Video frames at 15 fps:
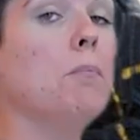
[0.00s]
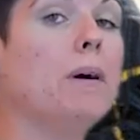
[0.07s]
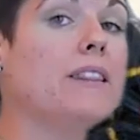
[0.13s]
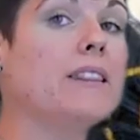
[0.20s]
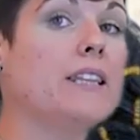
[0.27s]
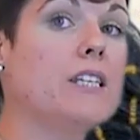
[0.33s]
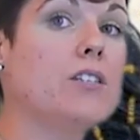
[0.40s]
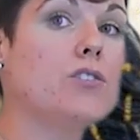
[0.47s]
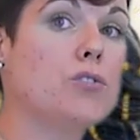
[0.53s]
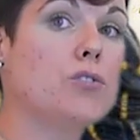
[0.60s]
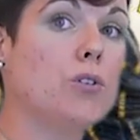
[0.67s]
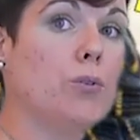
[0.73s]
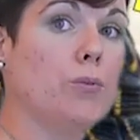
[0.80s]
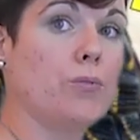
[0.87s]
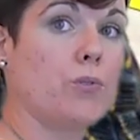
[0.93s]
But these
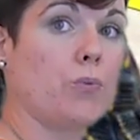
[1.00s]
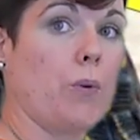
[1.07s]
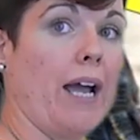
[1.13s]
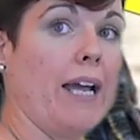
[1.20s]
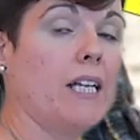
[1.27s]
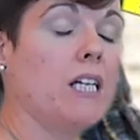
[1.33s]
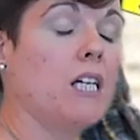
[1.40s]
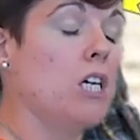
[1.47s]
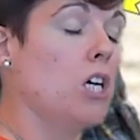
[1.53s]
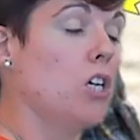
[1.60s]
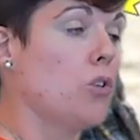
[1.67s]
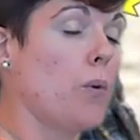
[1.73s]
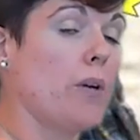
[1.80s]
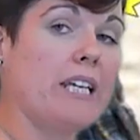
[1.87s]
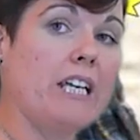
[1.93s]
scutes, right?
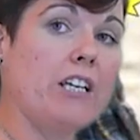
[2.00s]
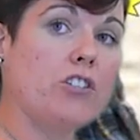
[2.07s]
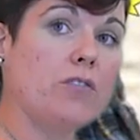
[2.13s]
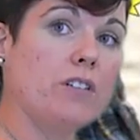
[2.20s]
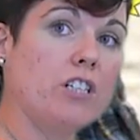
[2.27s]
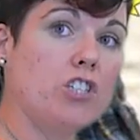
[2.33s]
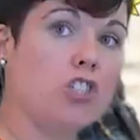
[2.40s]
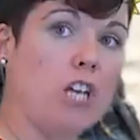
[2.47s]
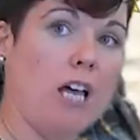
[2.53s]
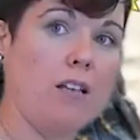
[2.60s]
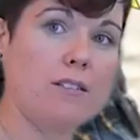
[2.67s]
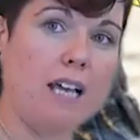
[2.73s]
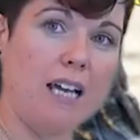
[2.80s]
So in each of these shells,